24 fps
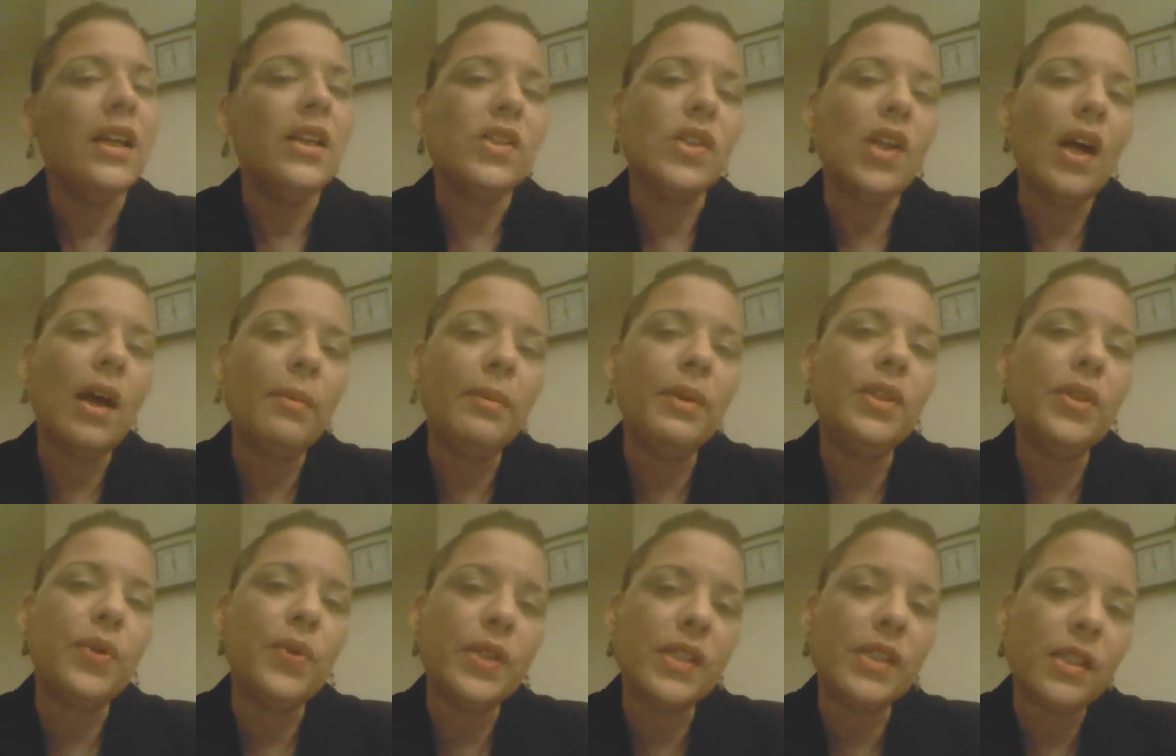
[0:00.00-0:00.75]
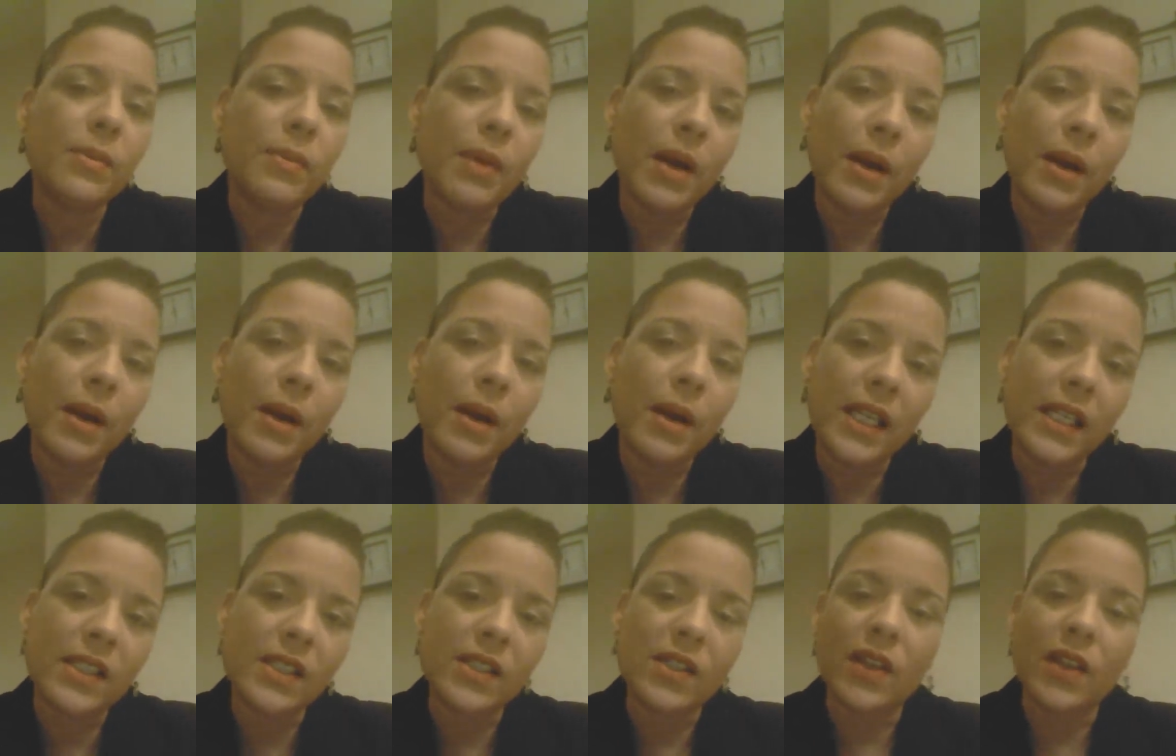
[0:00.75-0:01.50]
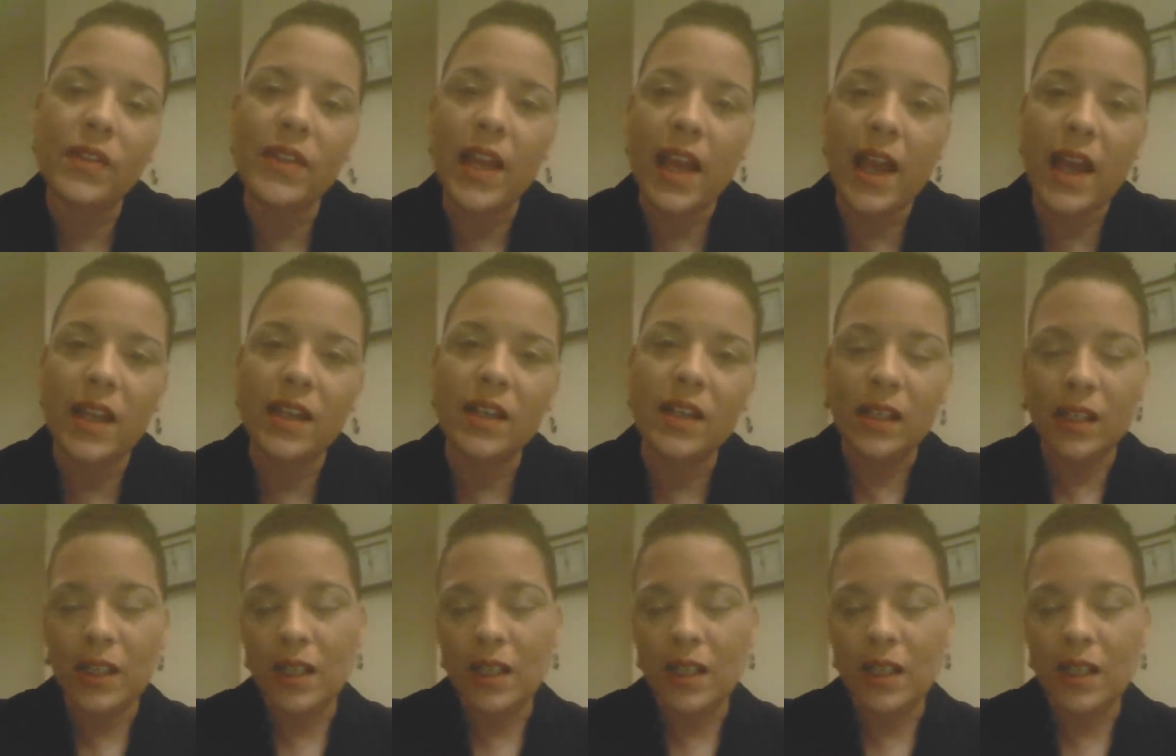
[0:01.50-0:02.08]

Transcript: So I'll be doing some updates on that.